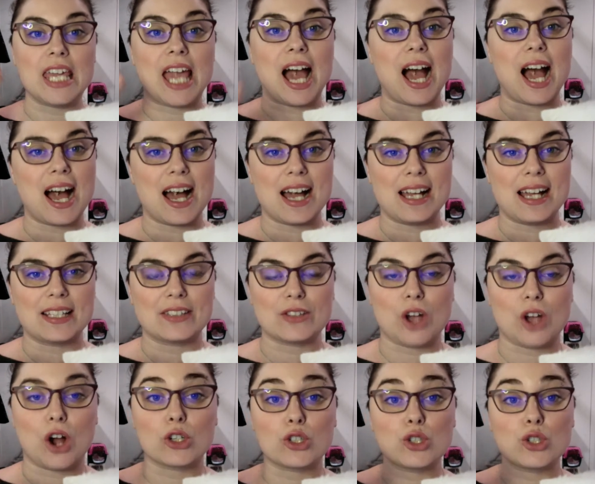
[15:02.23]
eyes
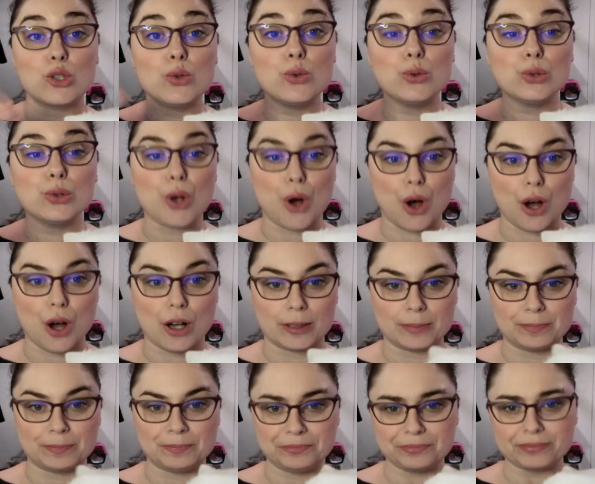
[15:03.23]
are too
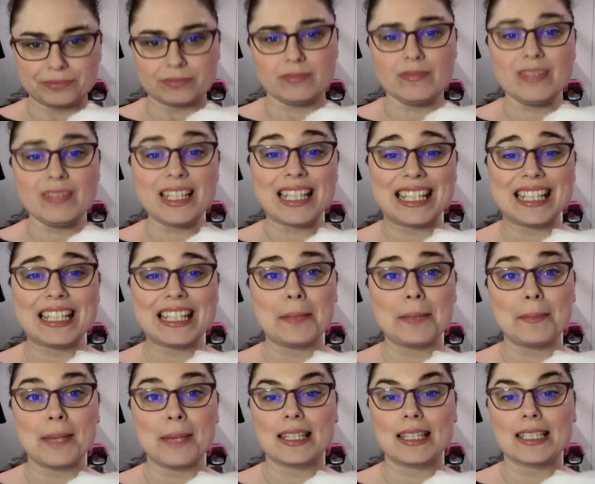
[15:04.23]
long, it can
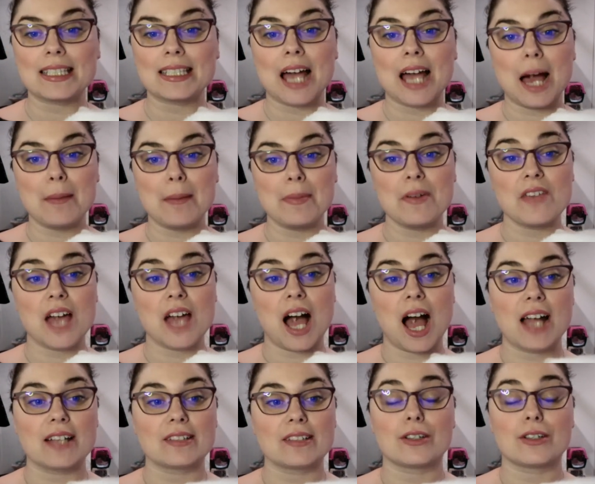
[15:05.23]
make the top of the
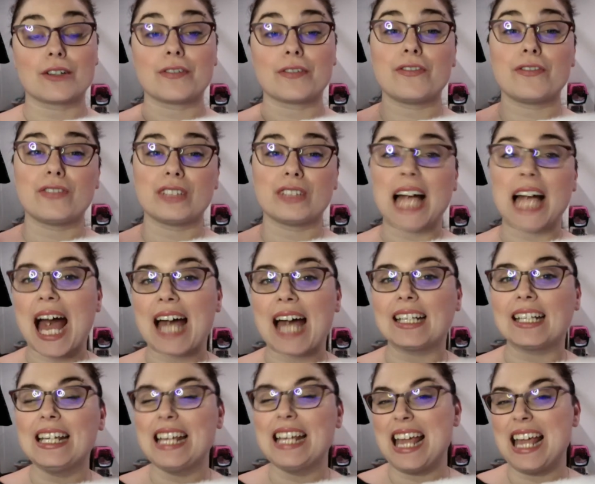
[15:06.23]
eyes look flat
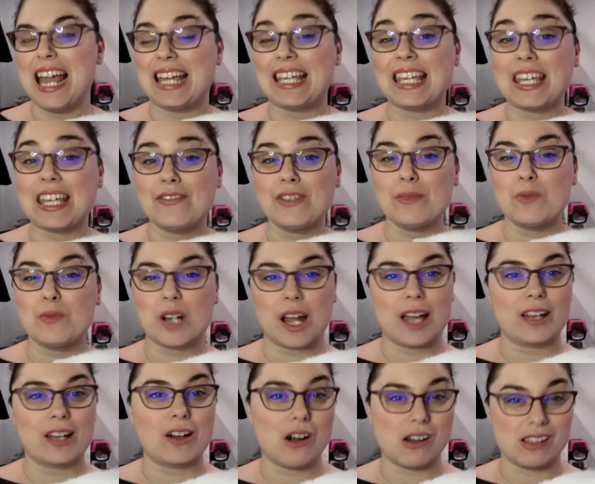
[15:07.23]
and give them what I
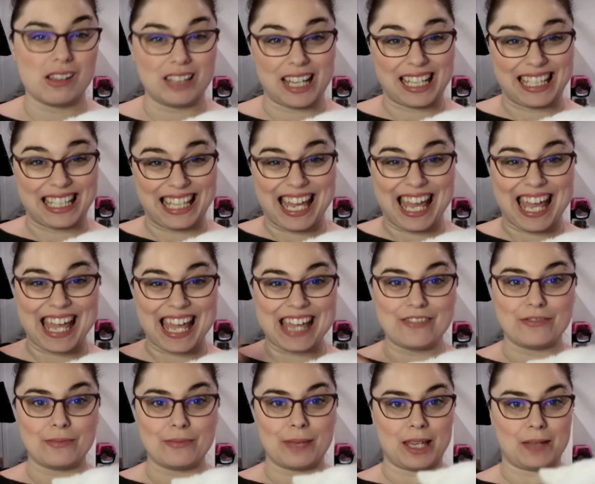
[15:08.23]
call a
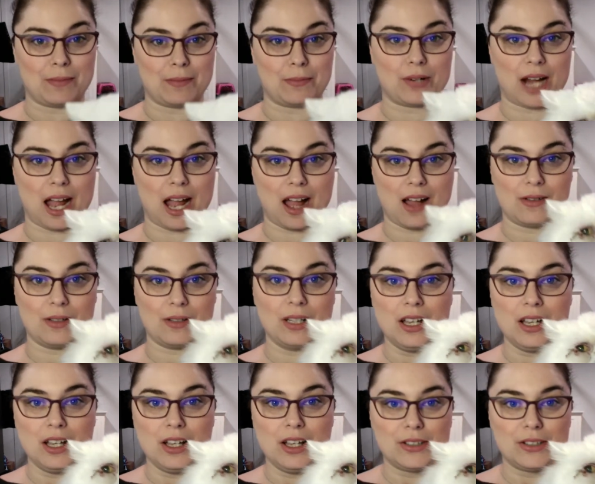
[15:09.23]
caveman brow.
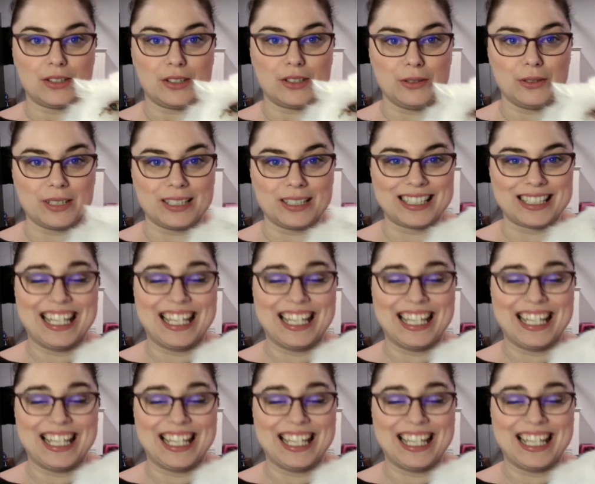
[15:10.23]
So you can